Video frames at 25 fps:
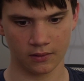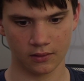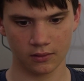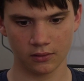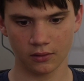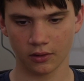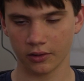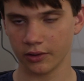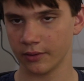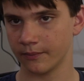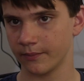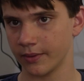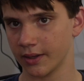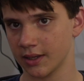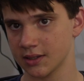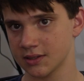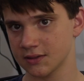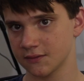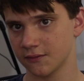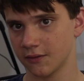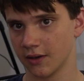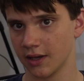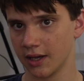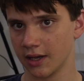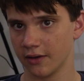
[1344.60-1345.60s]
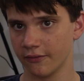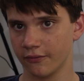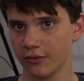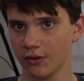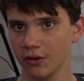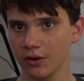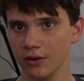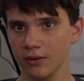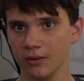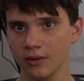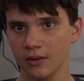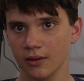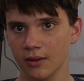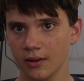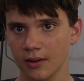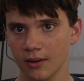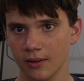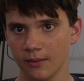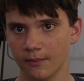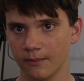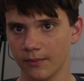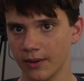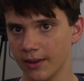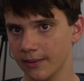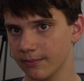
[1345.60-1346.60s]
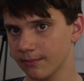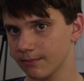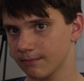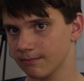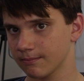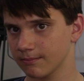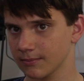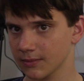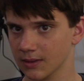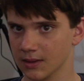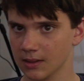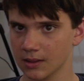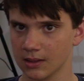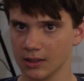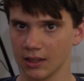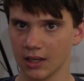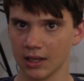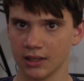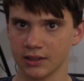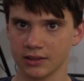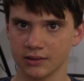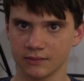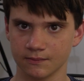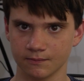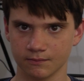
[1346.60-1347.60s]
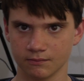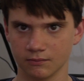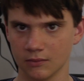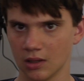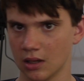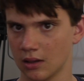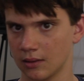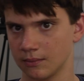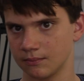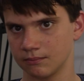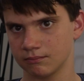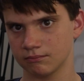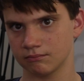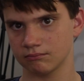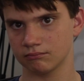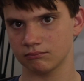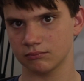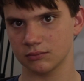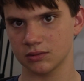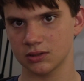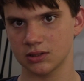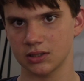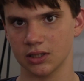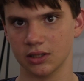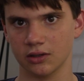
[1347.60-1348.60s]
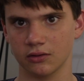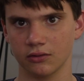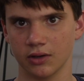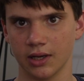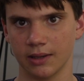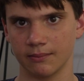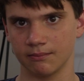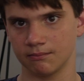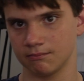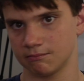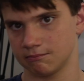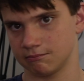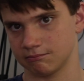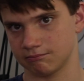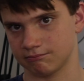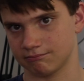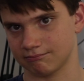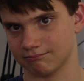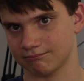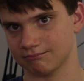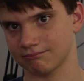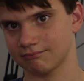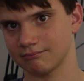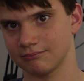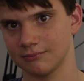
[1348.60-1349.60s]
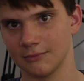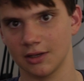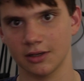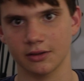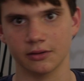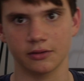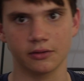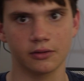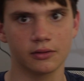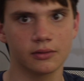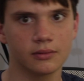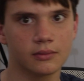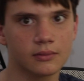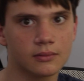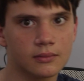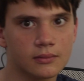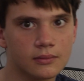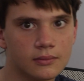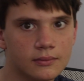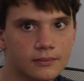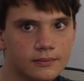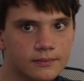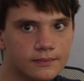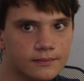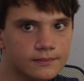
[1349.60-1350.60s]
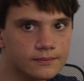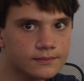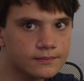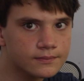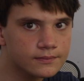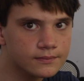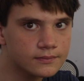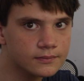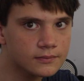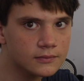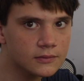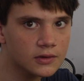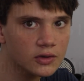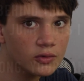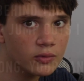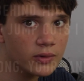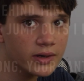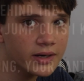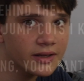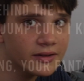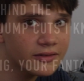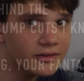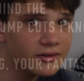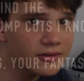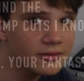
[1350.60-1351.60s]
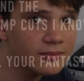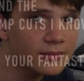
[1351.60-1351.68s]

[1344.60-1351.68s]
not the best for airflow, but yes, stick around. I don't know. 22